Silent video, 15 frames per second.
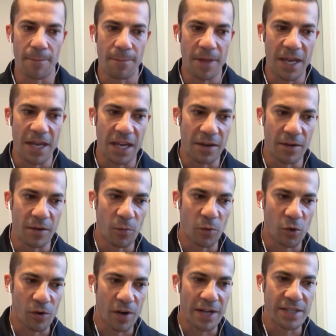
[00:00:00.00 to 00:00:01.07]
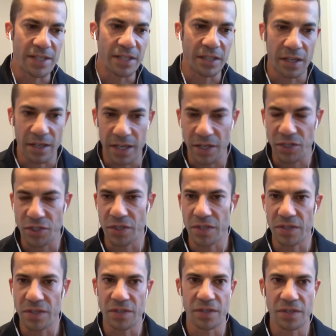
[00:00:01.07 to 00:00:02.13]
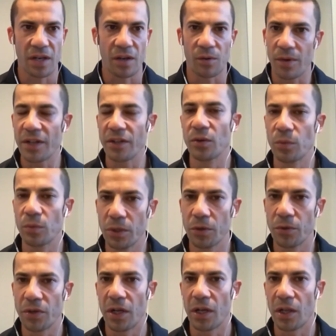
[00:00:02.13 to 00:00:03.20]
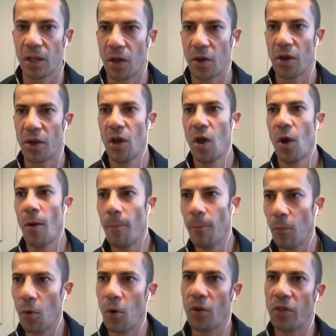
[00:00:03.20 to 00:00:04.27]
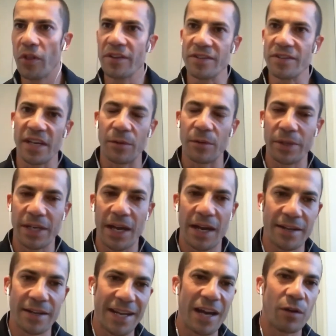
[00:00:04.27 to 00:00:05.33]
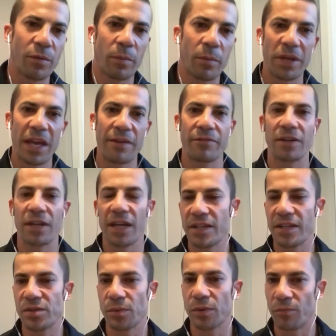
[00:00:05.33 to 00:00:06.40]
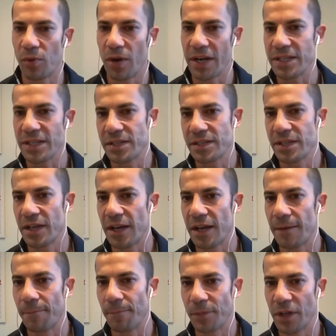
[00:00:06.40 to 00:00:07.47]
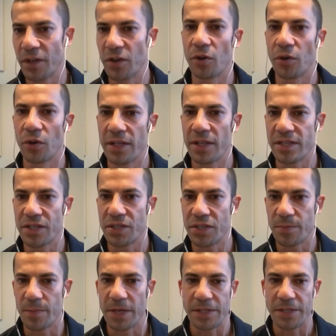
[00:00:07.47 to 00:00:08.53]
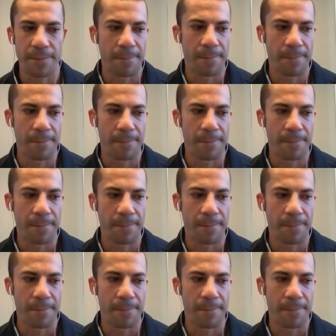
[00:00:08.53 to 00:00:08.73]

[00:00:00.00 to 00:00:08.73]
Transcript: and creating connections around the world a lot more than, say, we are now, when we haven't had to embrace an online teaching space.